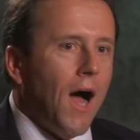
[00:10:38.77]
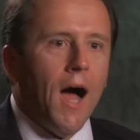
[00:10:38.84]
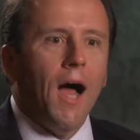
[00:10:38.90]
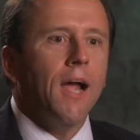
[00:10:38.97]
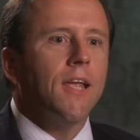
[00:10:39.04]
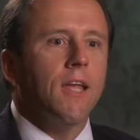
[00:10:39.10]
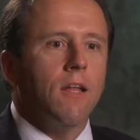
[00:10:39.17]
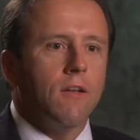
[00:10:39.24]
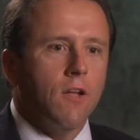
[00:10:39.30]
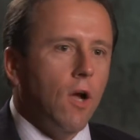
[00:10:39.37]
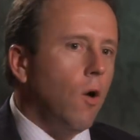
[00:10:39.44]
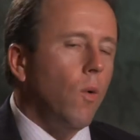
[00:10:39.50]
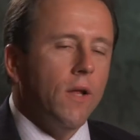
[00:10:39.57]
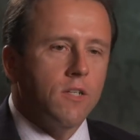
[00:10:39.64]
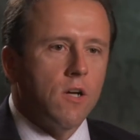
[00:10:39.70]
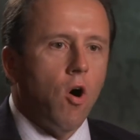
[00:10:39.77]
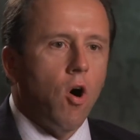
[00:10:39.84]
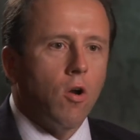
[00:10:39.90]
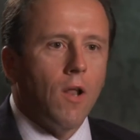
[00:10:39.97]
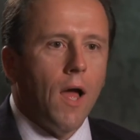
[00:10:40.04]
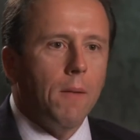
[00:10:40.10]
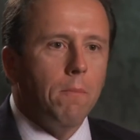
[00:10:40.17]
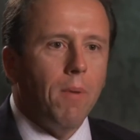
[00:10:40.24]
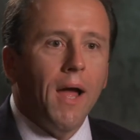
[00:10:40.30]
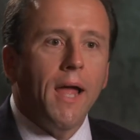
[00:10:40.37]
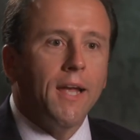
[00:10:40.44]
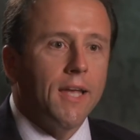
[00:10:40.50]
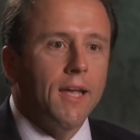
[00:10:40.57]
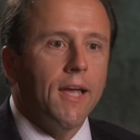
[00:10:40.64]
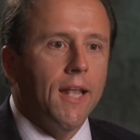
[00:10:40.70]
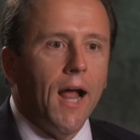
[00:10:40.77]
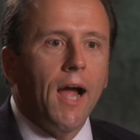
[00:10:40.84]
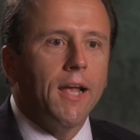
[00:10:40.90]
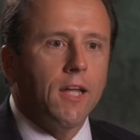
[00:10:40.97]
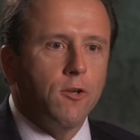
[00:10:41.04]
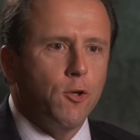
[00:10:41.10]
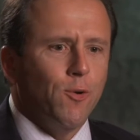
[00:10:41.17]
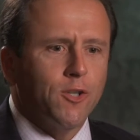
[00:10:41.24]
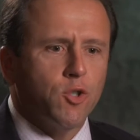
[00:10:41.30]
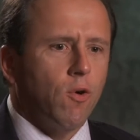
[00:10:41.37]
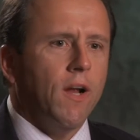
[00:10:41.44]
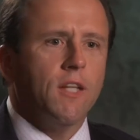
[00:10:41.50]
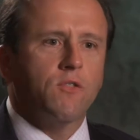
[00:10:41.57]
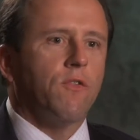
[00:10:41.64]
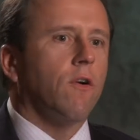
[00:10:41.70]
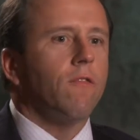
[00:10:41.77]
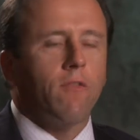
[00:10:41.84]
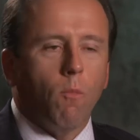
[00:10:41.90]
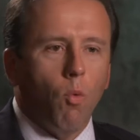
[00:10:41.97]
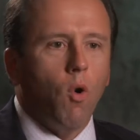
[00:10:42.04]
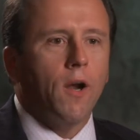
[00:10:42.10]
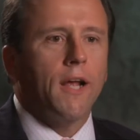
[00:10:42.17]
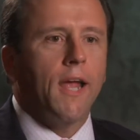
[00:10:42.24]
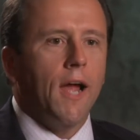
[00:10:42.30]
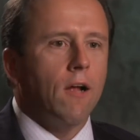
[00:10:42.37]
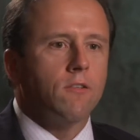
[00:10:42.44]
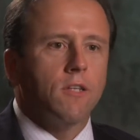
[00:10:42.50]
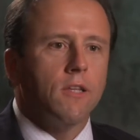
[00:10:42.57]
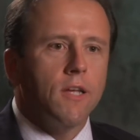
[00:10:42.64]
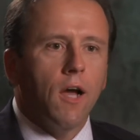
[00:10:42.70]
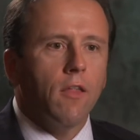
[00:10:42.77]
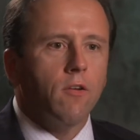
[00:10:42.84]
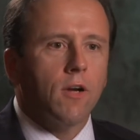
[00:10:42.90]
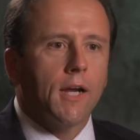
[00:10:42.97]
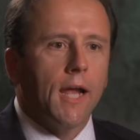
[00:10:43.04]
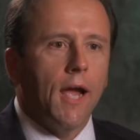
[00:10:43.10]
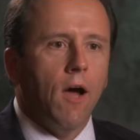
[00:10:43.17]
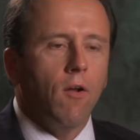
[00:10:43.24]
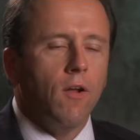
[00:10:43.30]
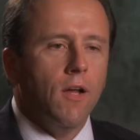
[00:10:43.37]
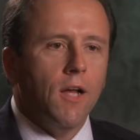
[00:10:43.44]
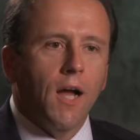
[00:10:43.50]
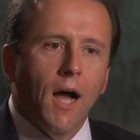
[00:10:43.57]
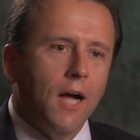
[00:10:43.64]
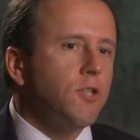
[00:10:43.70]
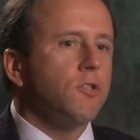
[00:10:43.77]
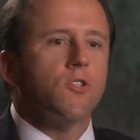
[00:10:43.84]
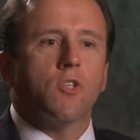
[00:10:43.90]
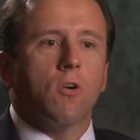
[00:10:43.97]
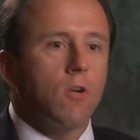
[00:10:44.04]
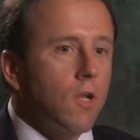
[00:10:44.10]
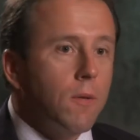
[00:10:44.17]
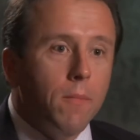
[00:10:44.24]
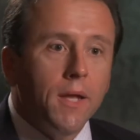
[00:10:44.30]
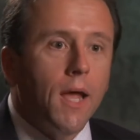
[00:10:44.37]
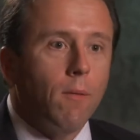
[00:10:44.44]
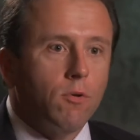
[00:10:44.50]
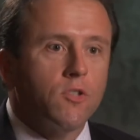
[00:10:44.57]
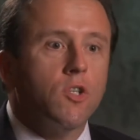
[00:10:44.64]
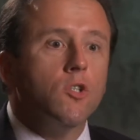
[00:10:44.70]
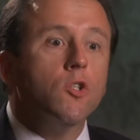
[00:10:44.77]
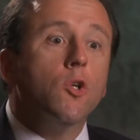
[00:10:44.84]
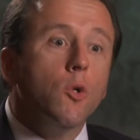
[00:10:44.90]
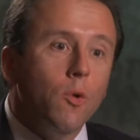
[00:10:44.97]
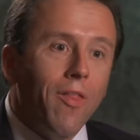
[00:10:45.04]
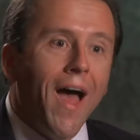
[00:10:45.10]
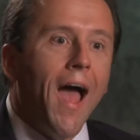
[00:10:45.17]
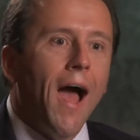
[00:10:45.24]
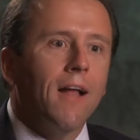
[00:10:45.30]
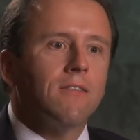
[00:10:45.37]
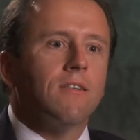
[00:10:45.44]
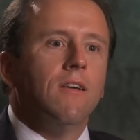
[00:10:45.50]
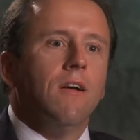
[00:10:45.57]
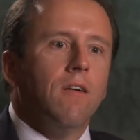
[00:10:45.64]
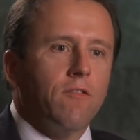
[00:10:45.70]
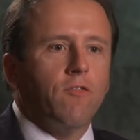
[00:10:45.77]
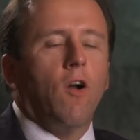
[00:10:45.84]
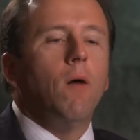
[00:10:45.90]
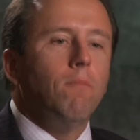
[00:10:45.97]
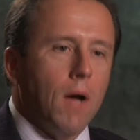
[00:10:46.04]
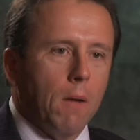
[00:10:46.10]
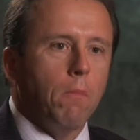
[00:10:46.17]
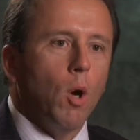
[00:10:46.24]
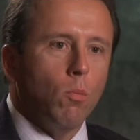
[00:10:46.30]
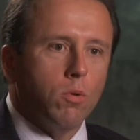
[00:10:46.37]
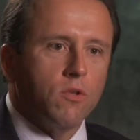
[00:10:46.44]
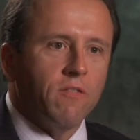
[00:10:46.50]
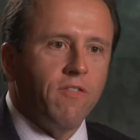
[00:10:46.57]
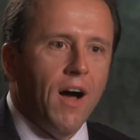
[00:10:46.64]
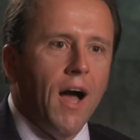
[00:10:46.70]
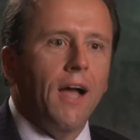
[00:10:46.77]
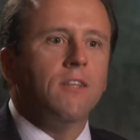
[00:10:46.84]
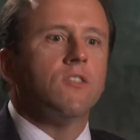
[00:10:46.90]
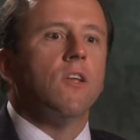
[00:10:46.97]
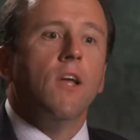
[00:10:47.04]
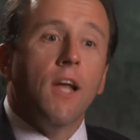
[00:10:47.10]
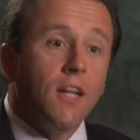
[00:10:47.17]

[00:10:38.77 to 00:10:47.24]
I can go into online banking and I can do a transfer from one account to the other account, I should certainly be able to do that from my mobile device.